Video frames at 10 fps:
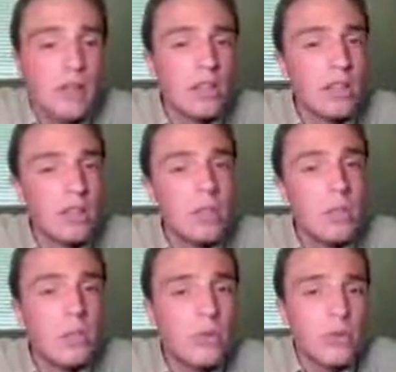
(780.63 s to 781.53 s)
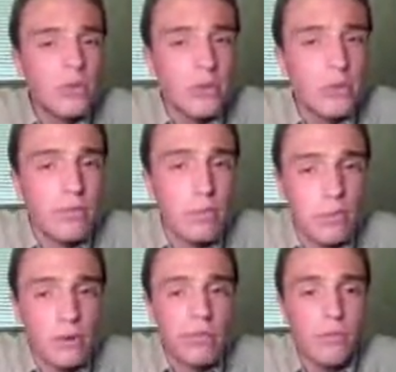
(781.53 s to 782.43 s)
a little bit risky
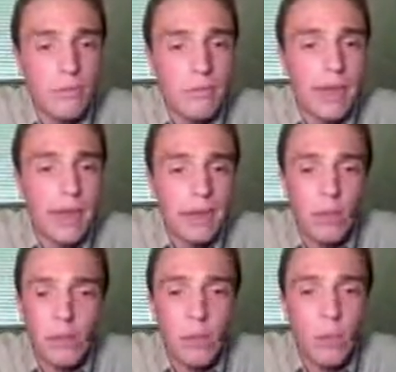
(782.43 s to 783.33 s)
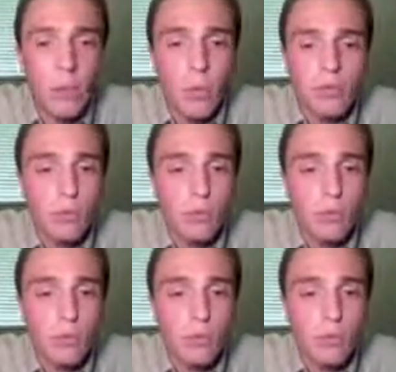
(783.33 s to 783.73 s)
for black. White's